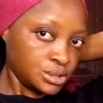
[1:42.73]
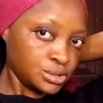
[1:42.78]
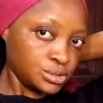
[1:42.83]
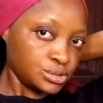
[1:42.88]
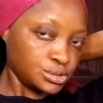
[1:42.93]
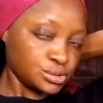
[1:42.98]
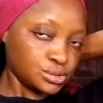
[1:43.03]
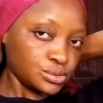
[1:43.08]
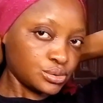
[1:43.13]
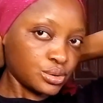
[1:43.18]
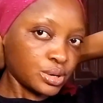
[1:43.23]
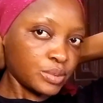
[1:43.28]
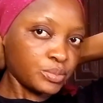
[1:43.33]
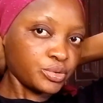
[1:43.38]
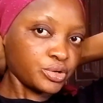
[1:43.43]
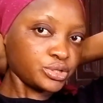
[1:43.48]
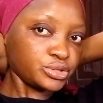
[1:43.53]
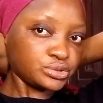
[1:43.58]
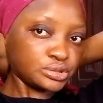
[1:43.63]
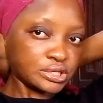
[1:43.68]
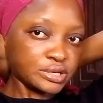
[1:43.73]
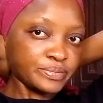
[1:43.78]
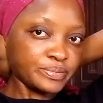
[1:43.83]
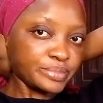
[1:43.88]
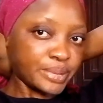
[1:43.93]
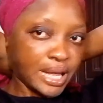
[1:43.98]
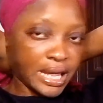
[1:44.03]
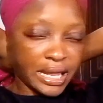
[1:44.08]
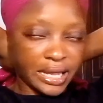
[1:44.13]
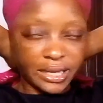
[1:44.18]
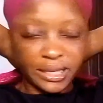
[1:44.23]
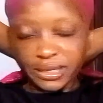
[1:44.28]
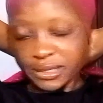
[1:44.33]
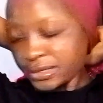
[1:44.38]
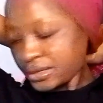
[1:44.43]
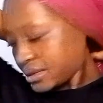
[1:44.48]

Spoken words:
So I'm going to the back.